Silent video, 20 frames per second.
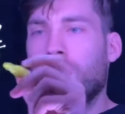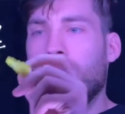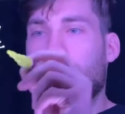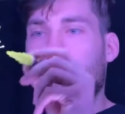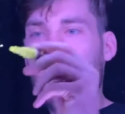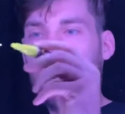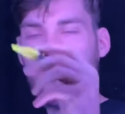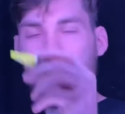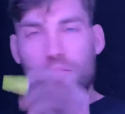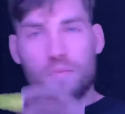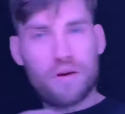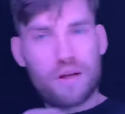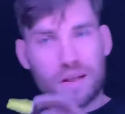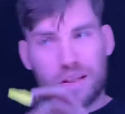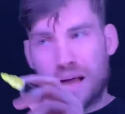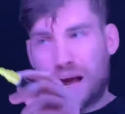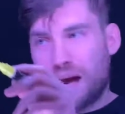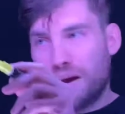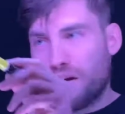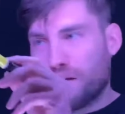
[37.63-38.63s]
I remember that
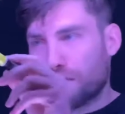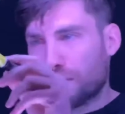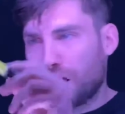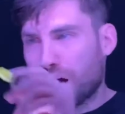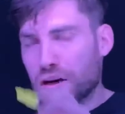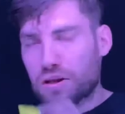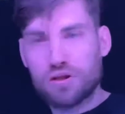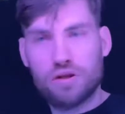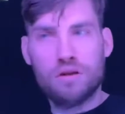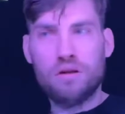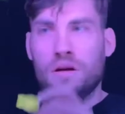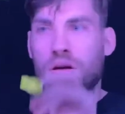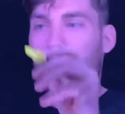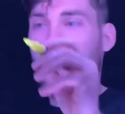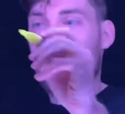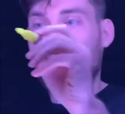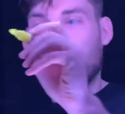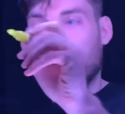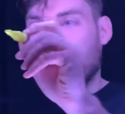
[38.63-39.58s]
line of fraction, and we're